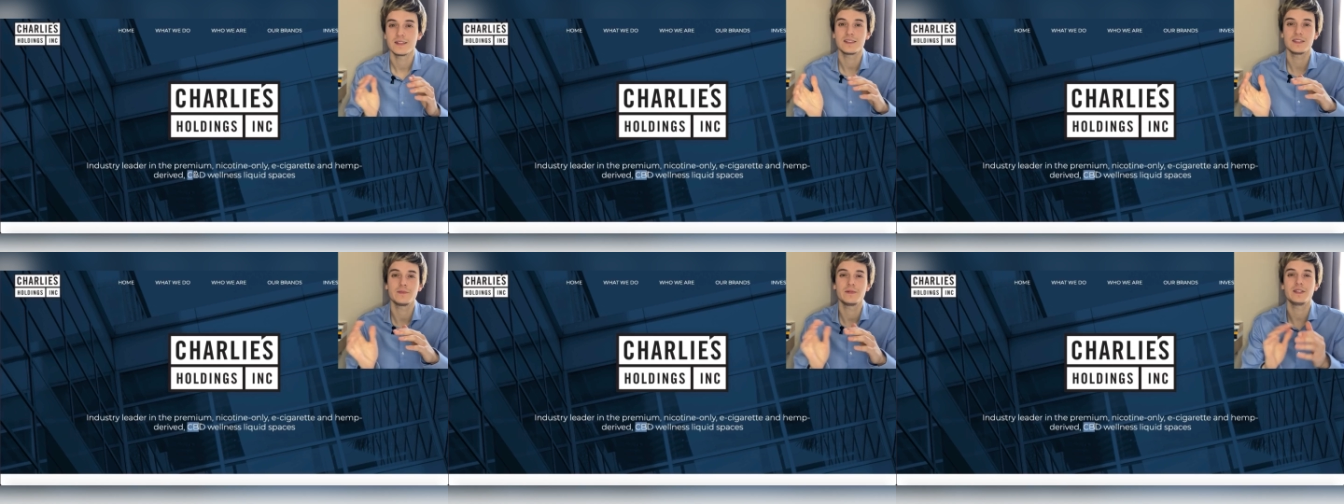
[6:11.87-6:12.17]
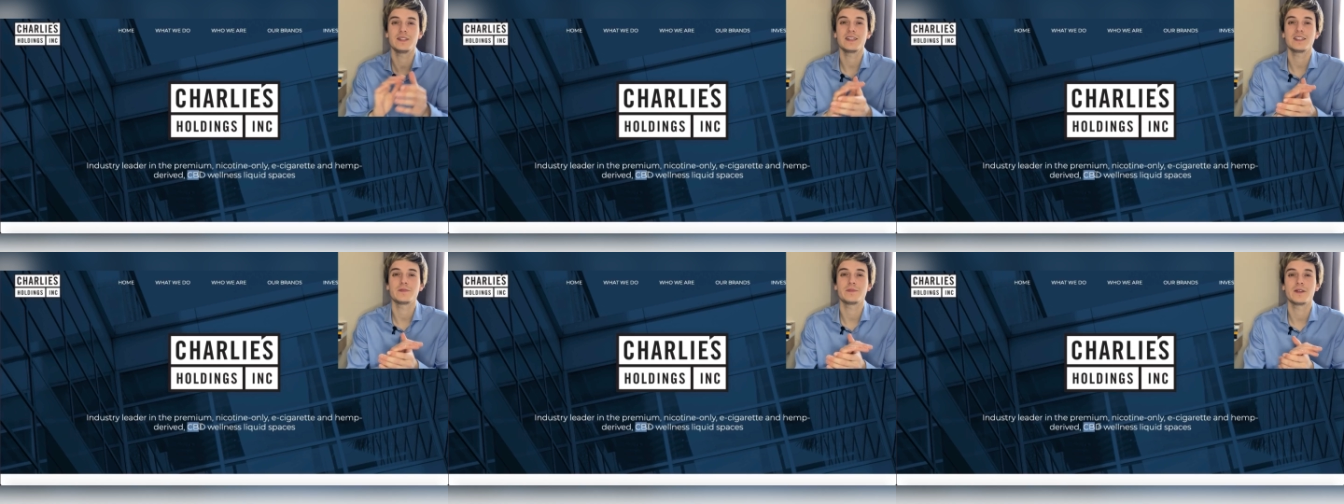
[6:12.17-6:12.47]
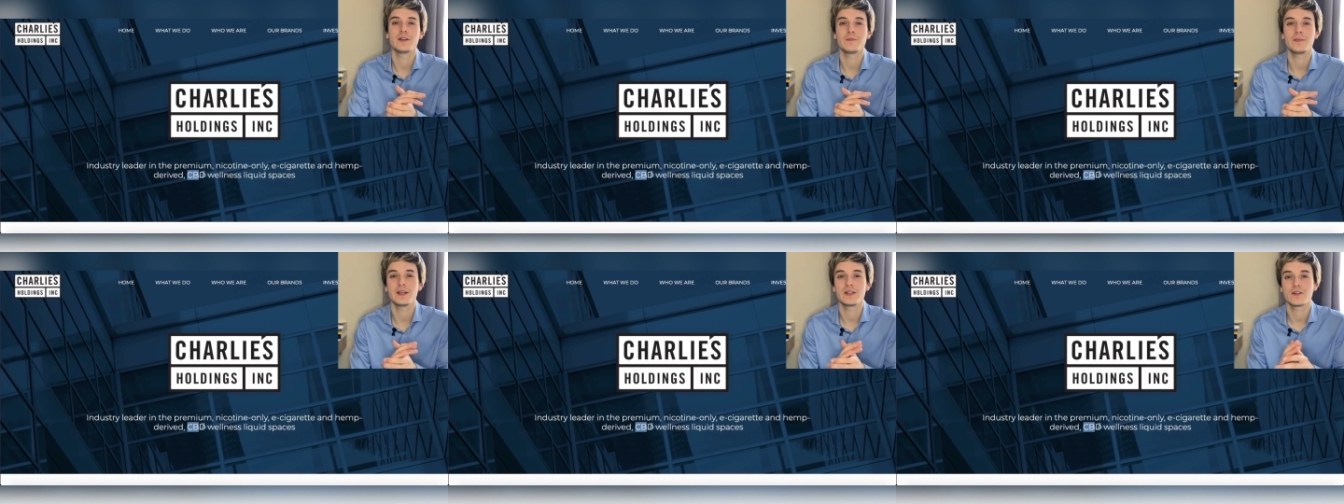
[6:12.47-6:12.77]
CBD has
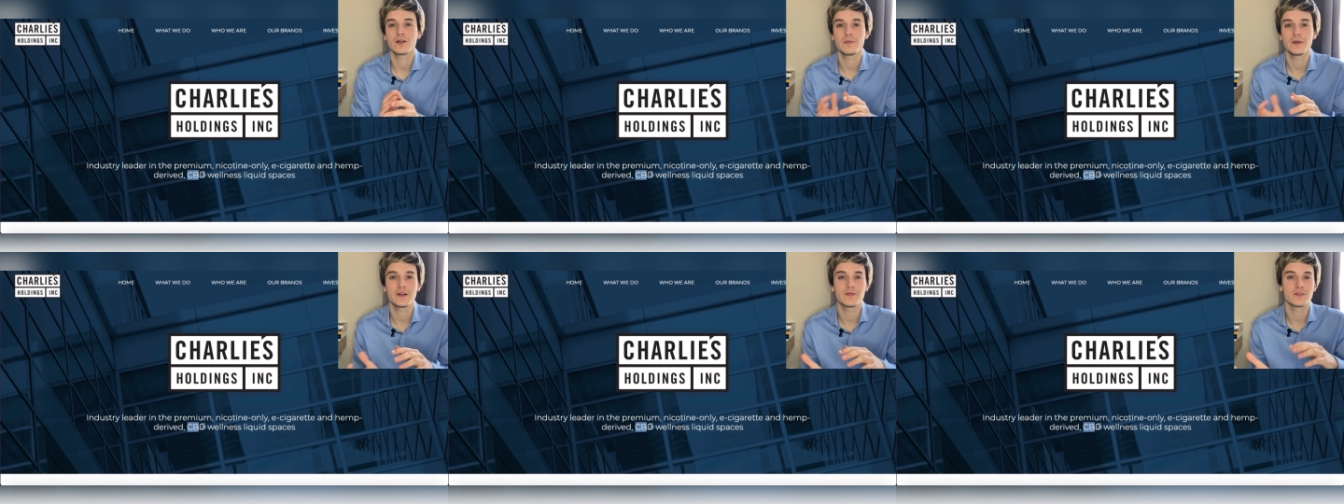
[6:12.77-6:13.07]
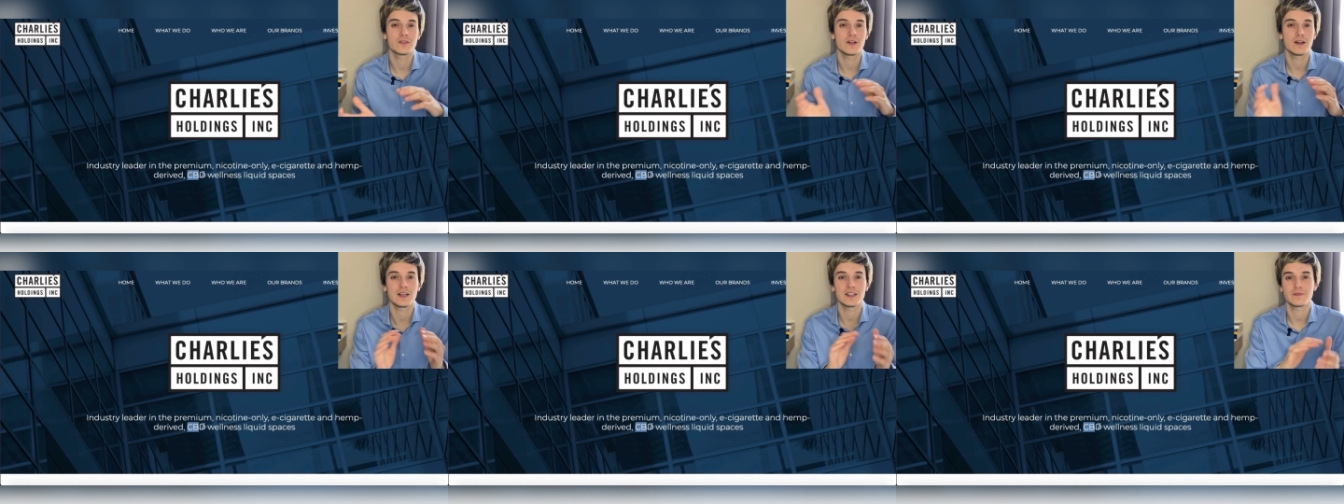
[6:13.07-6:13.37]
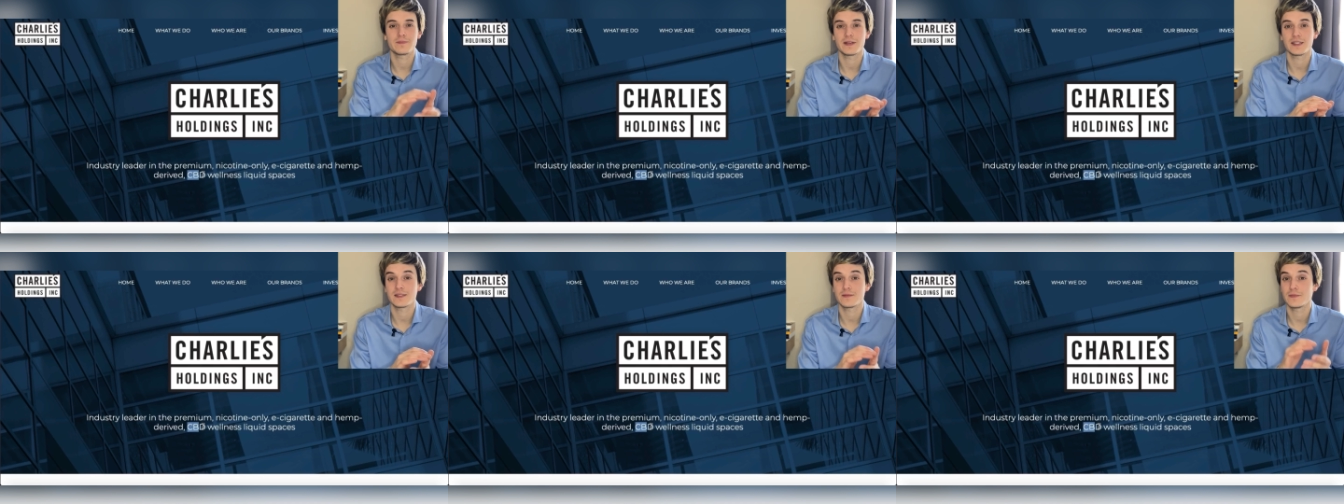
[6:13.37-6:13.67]
been a big topic for the
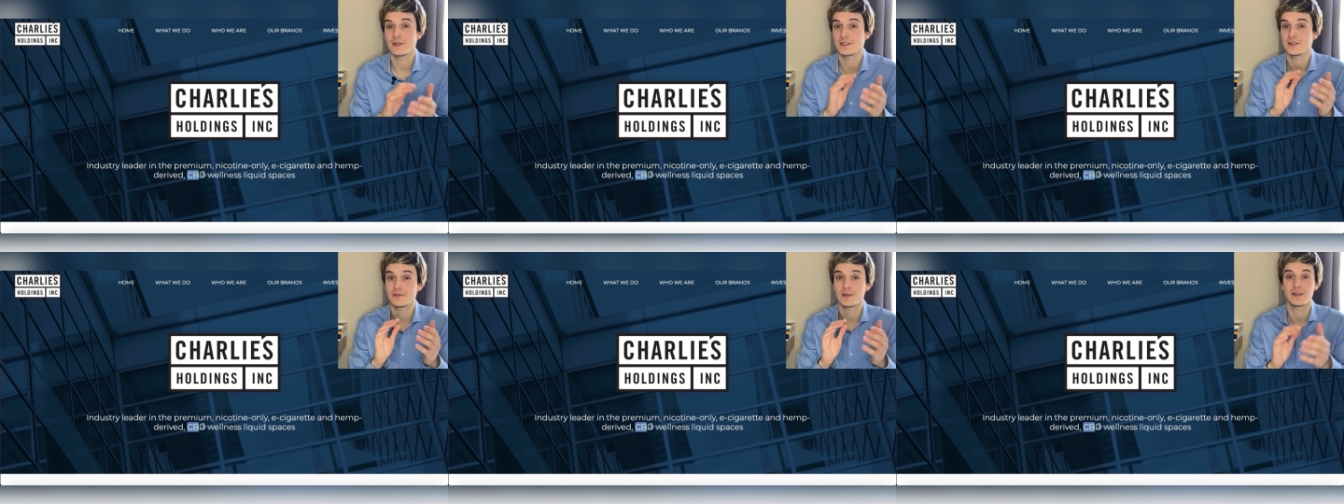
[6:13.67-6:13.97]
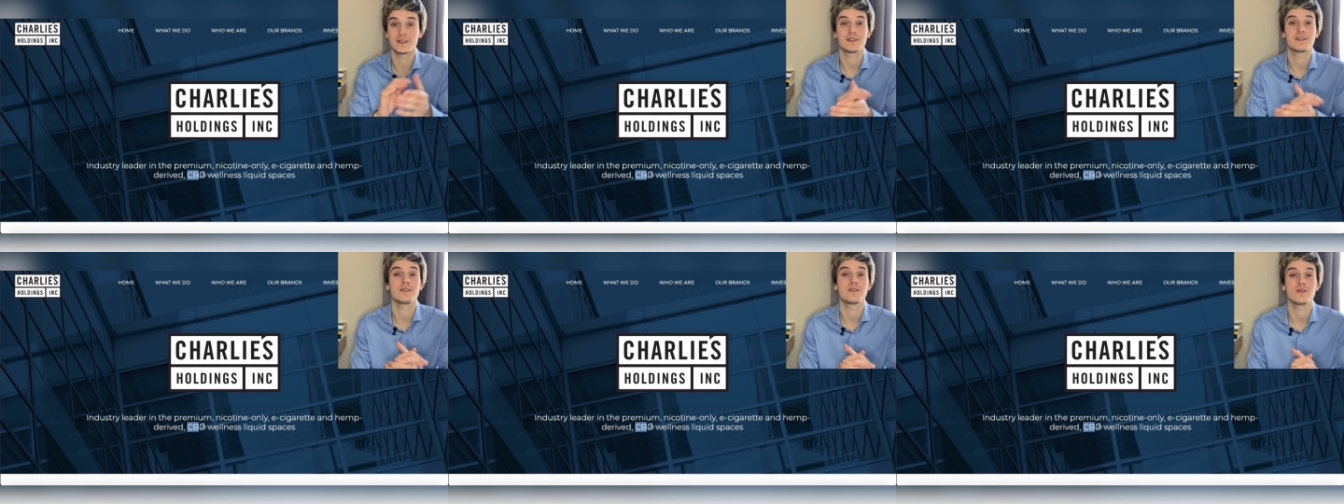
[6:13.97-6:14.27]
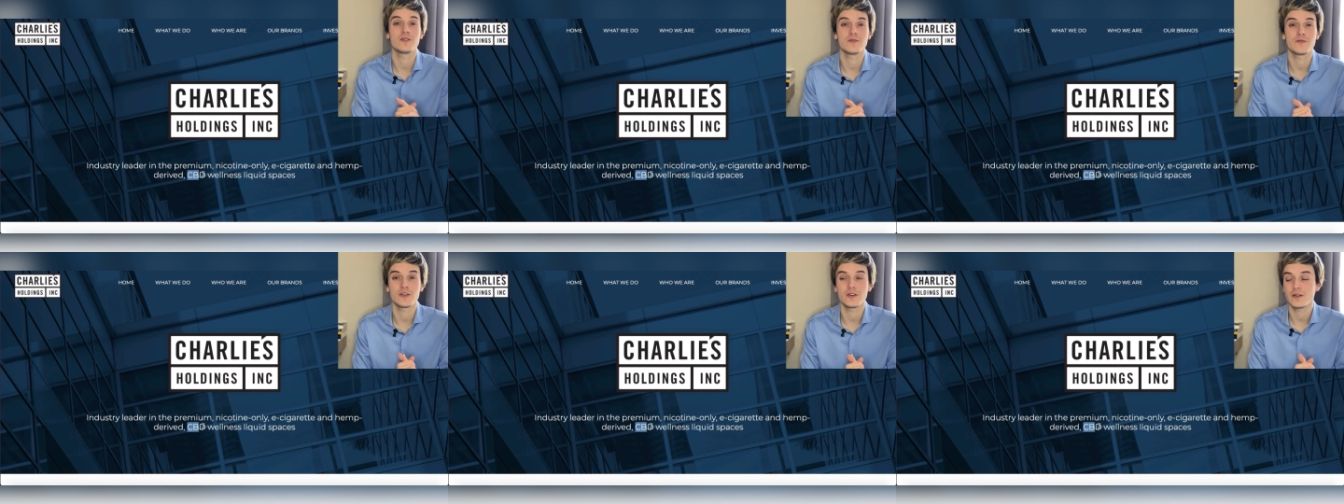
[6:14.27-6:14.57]
past months, but it's not
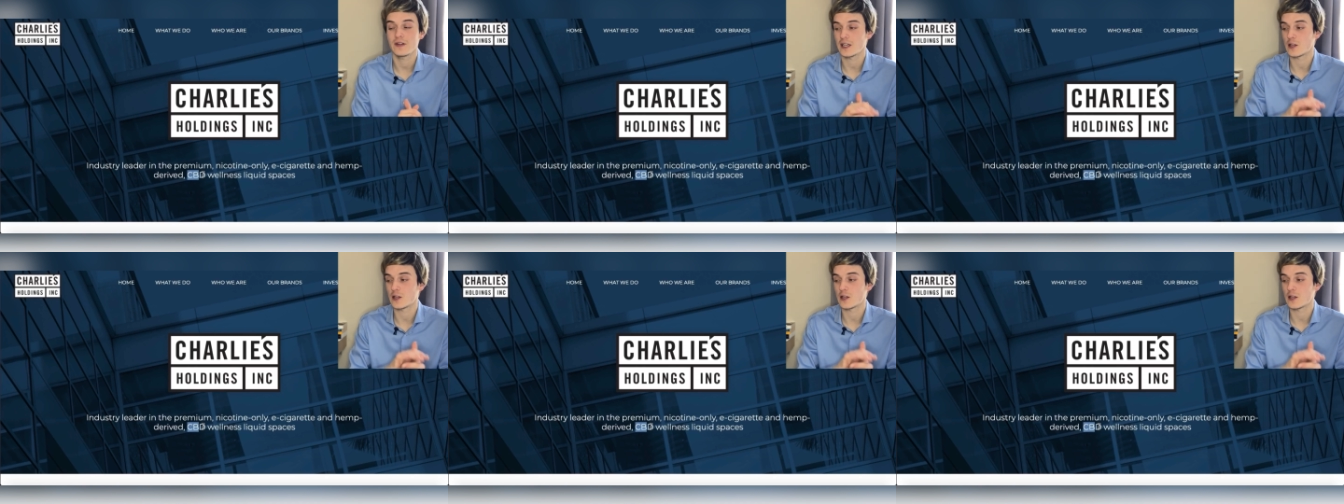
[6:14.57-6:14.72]
over.